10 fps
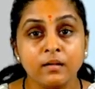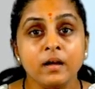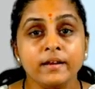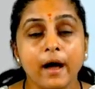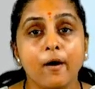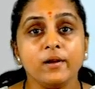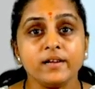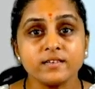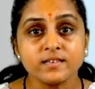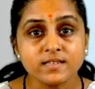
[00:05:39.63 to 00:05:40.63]
Now, let
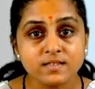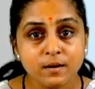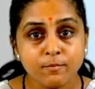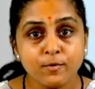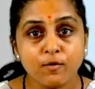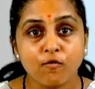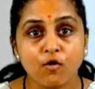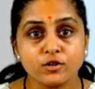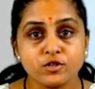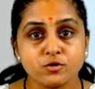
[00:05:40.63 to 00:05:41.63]
us move
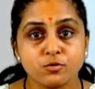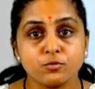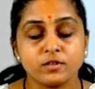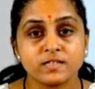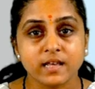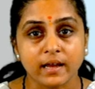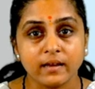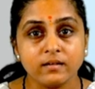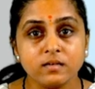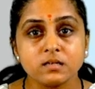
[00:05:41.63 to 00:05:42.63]
on to the
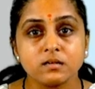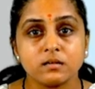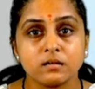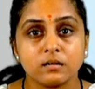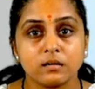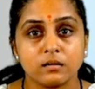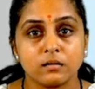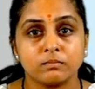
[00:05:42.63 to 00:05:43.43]
second uh,